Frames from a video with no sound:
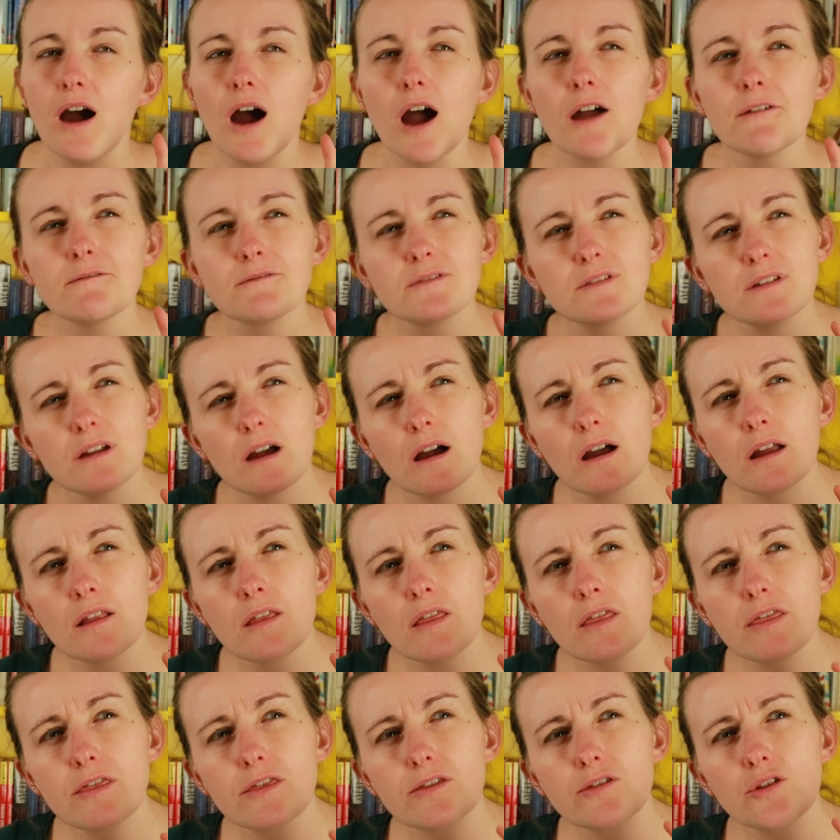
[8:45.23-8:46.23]
I've
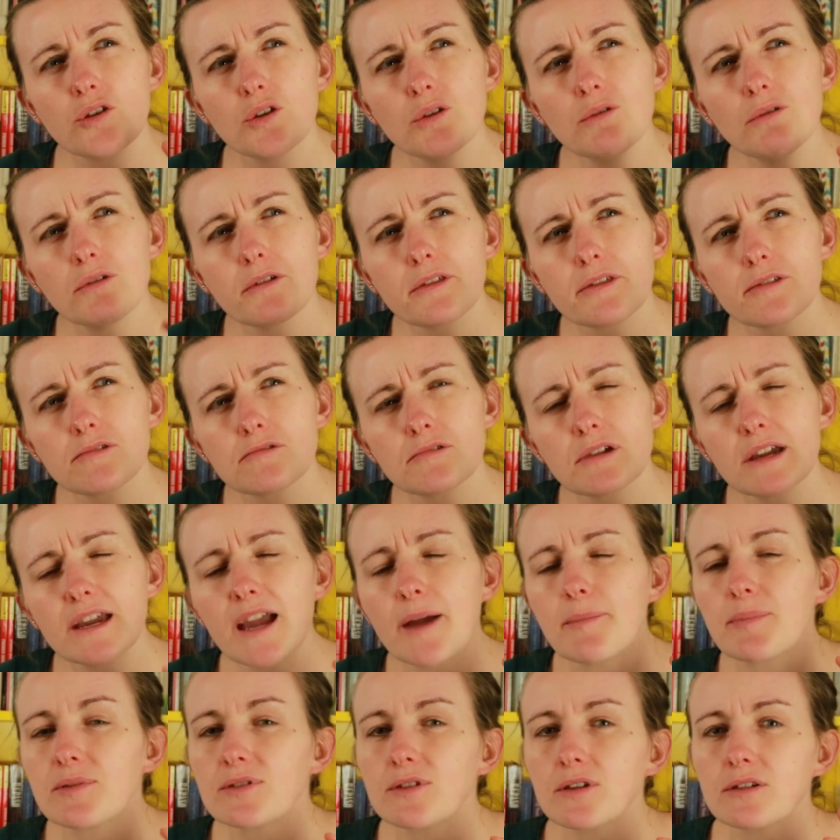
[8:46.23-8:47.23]
done two or three
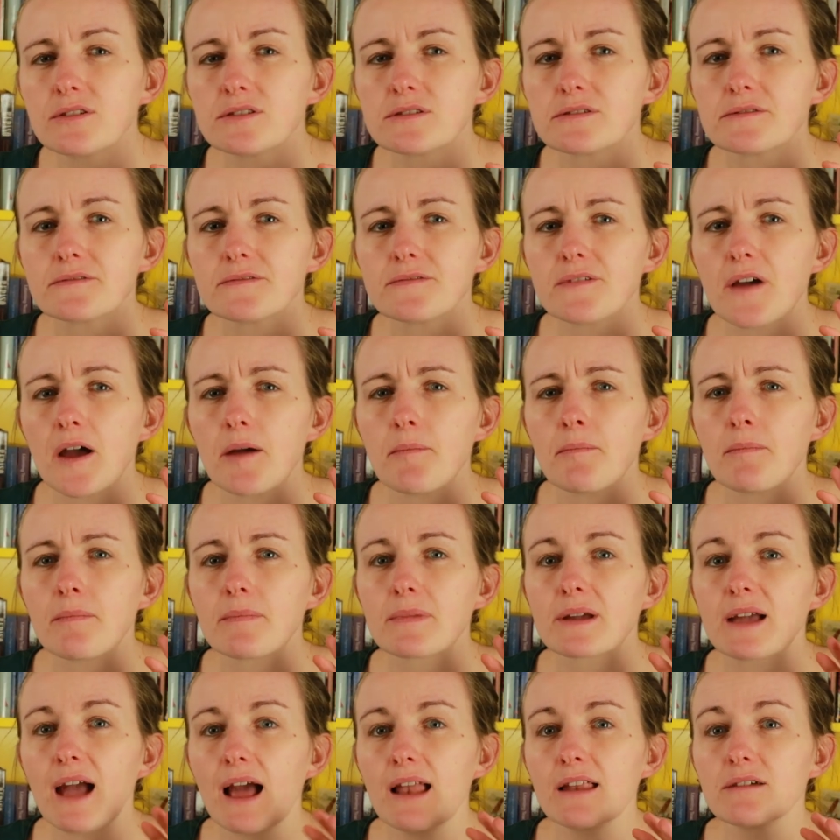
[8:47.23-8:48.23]
episodes of um,
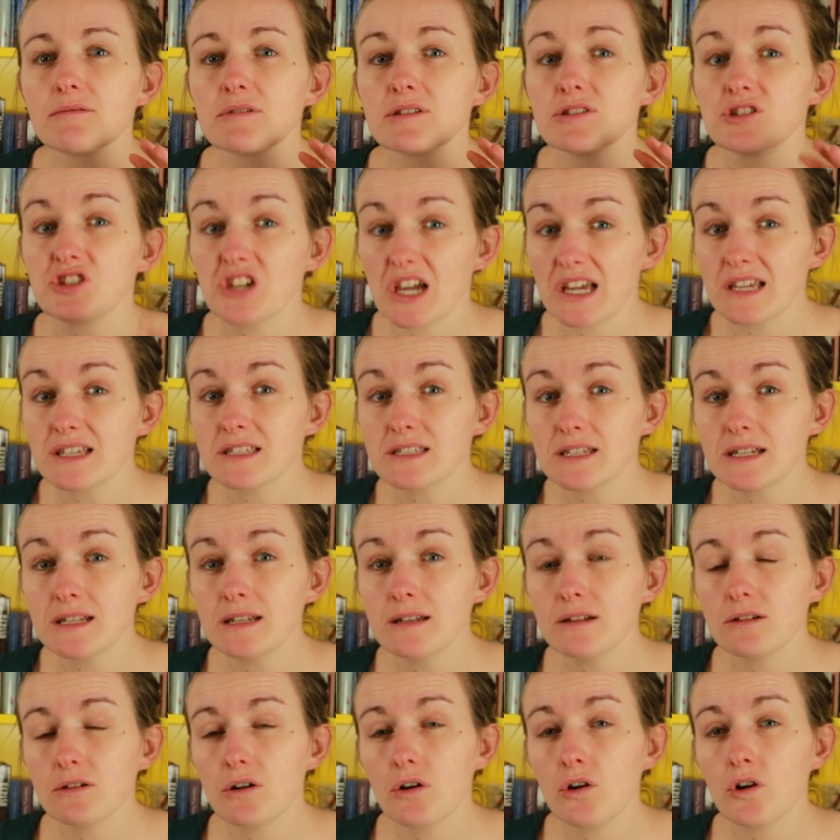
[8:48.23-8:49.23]
Gaelic with
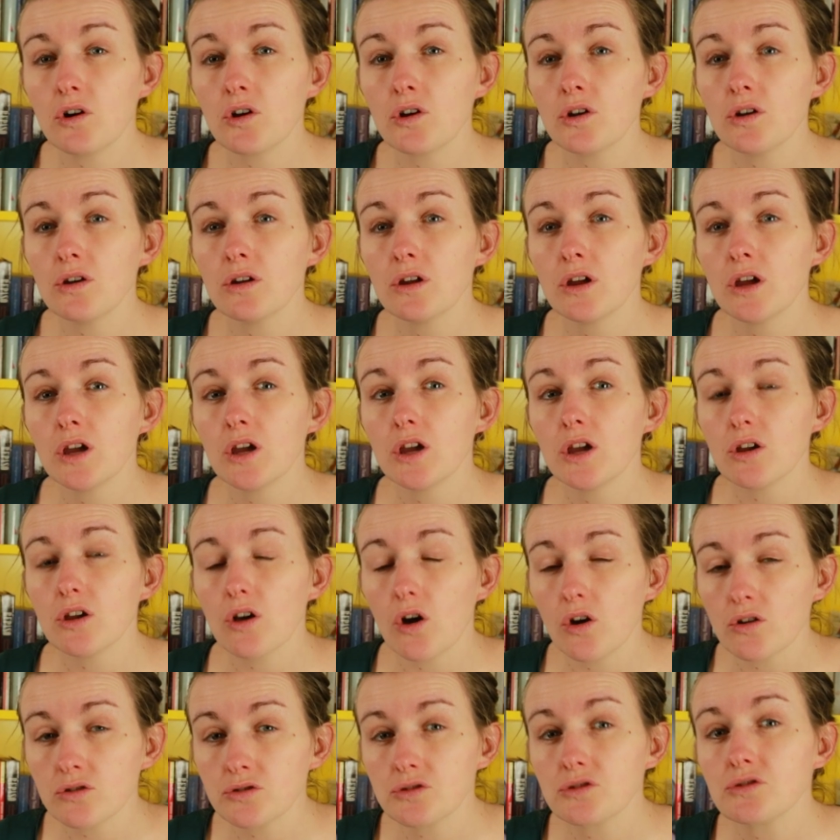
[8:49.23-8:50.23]
Jason on,
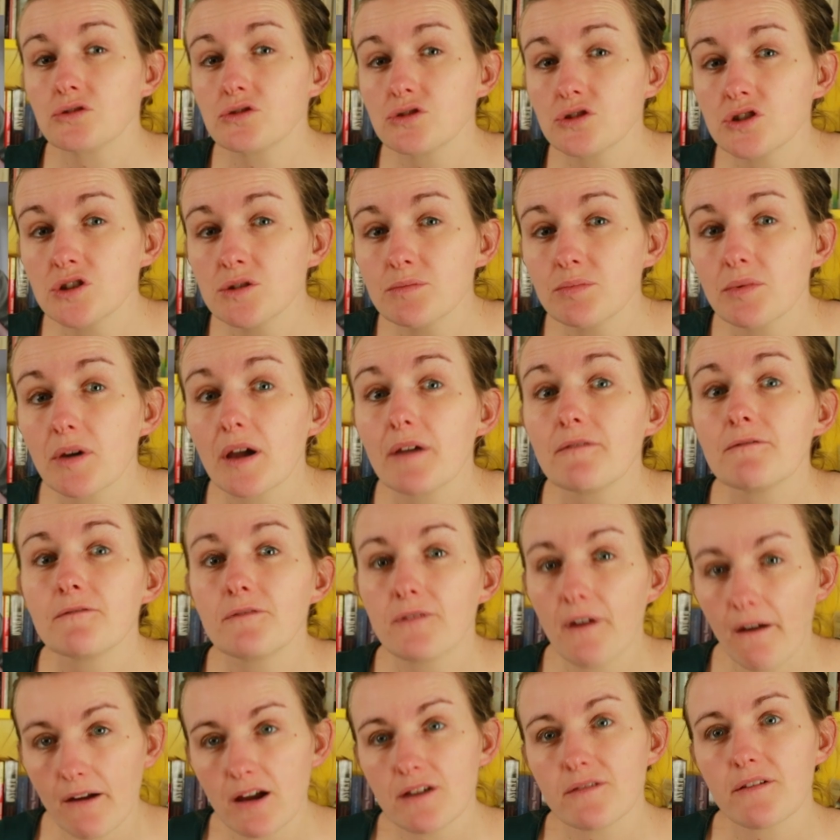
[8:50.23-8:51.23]
on YouTube.
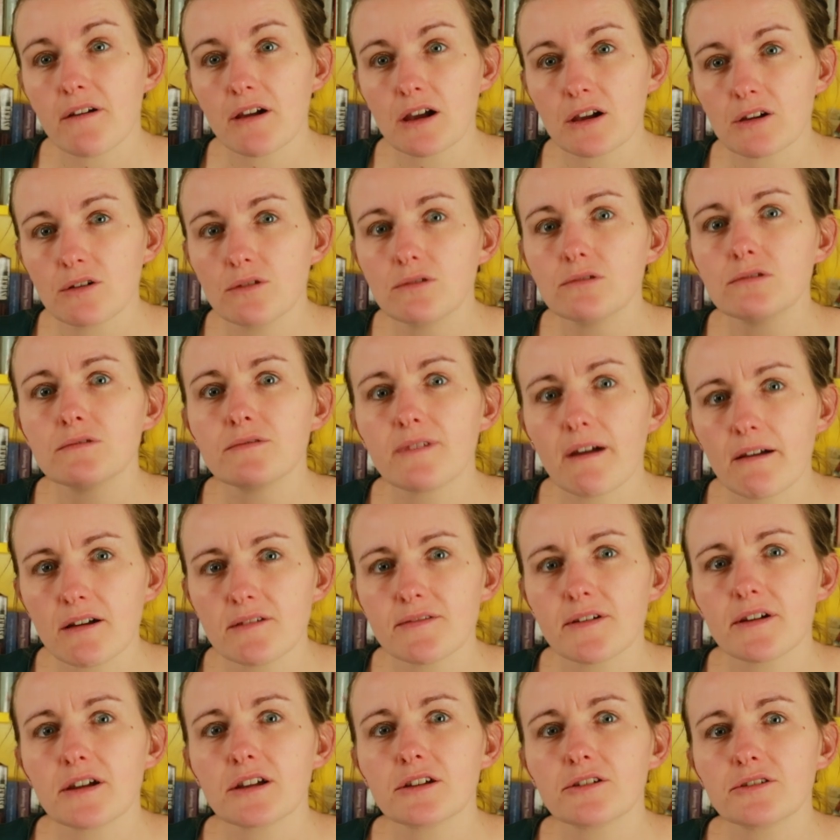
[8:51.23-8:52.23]
Very, very cool, very,
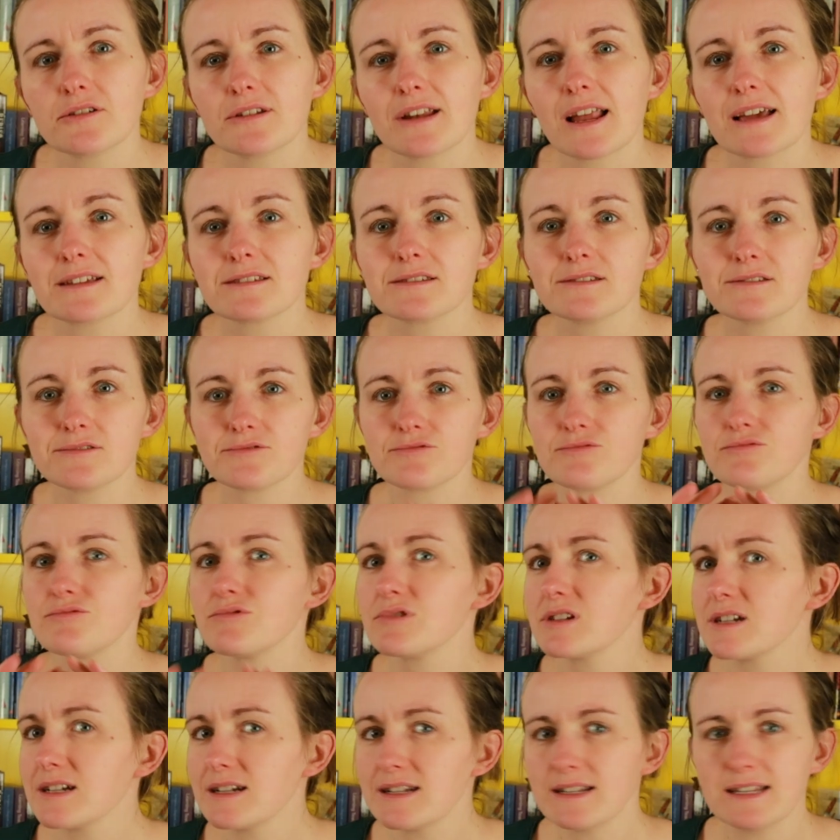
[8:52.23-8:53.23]
very good lessons.
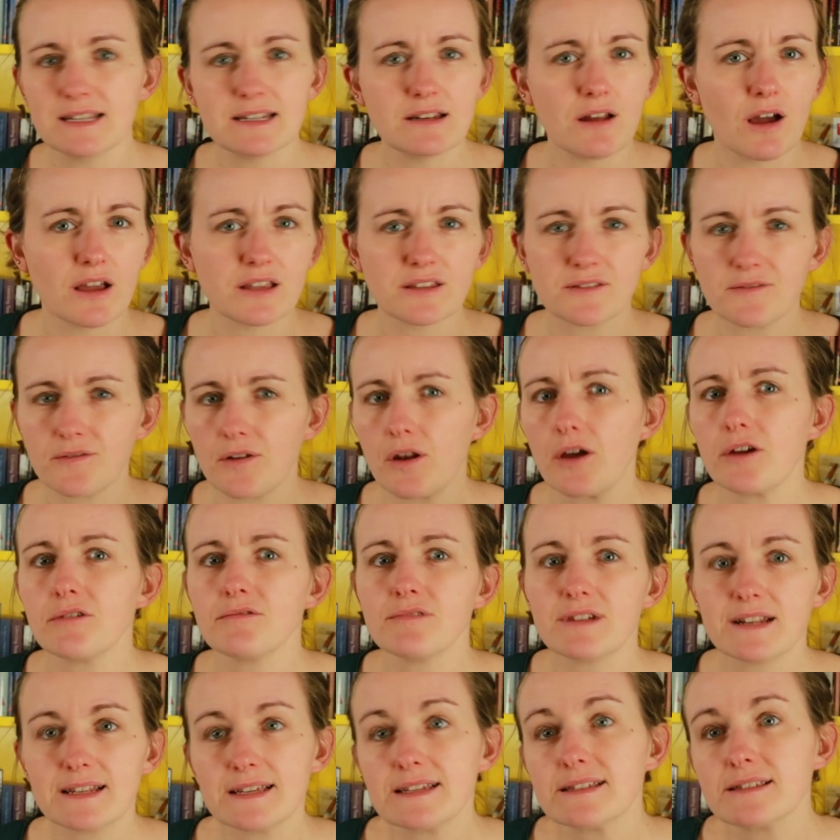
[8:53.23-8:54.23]
Really nice flow,
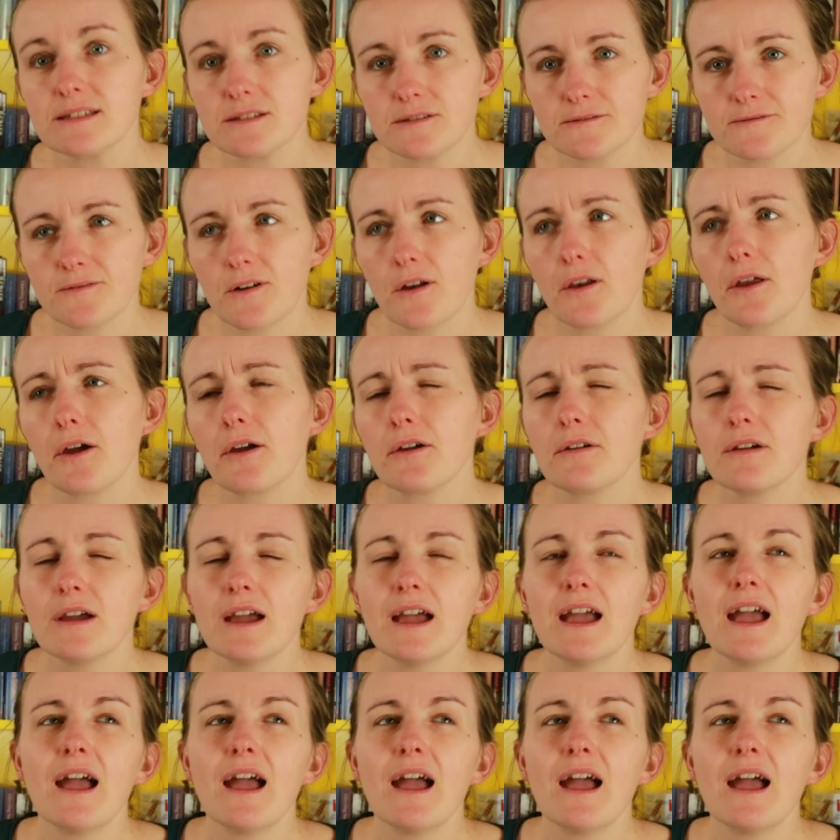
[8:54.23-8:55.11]
really easy to follow.